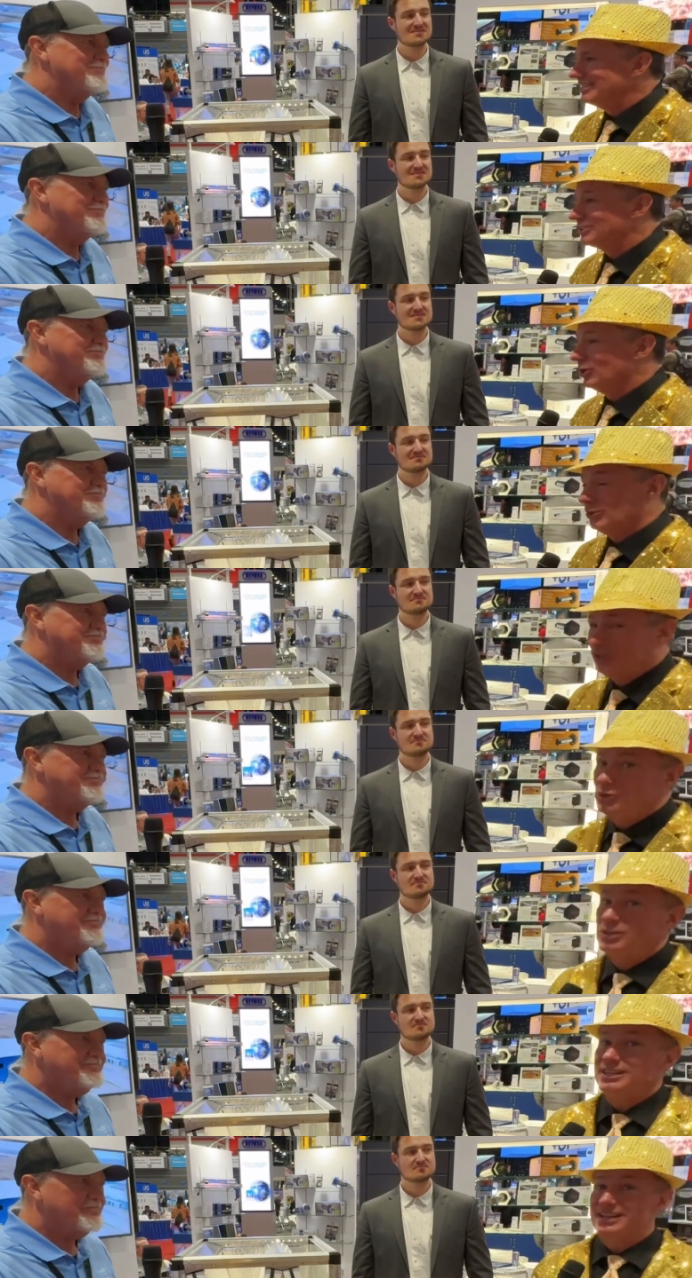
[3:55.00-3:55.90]
Speaker 1: So you
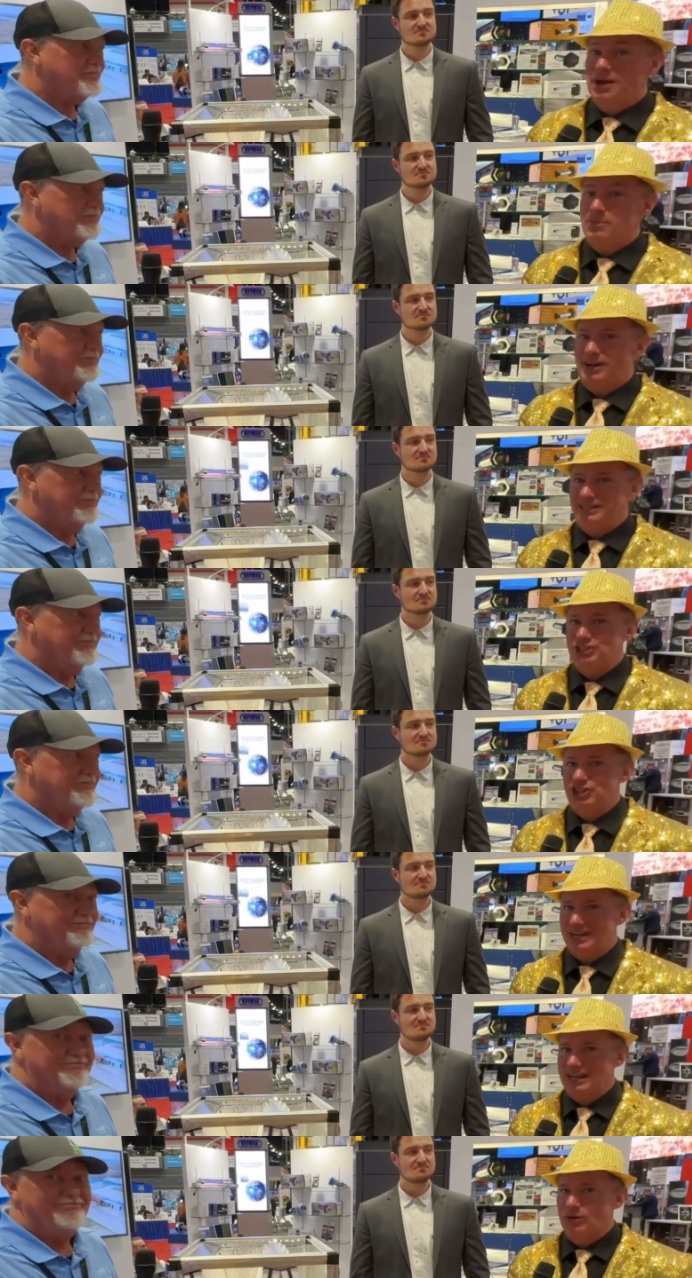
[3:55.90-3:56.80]
need to come by and
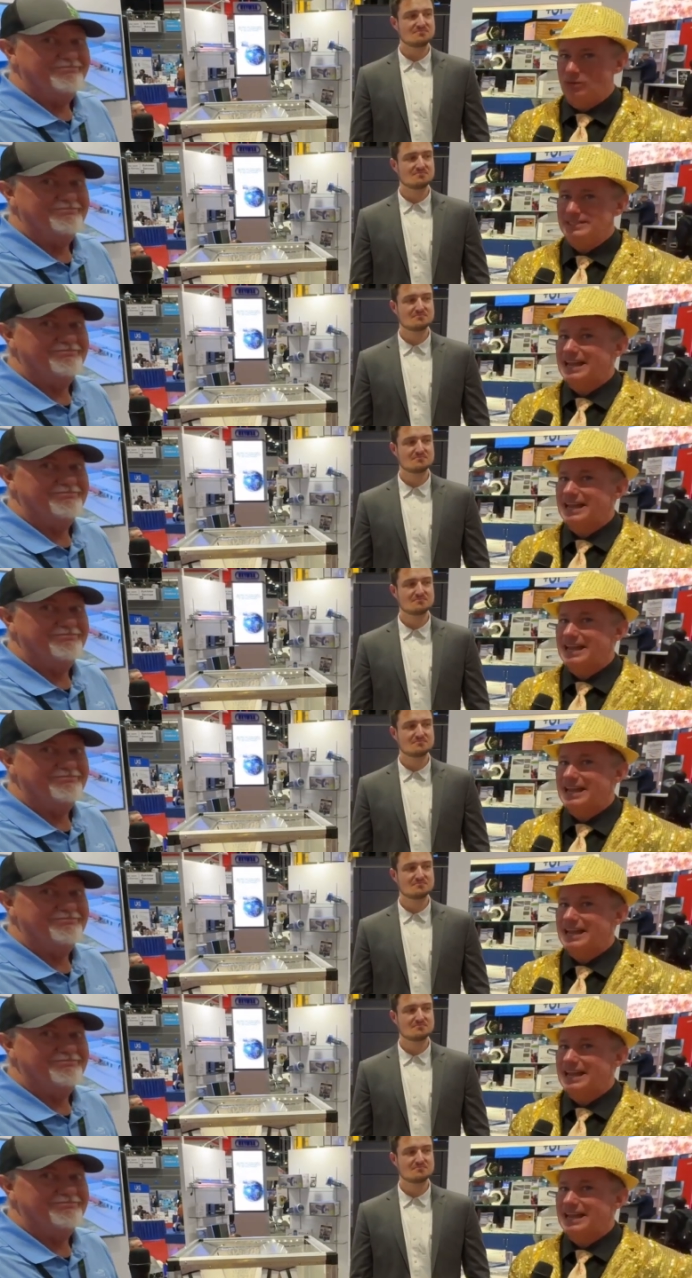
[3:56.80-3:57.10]
check out what's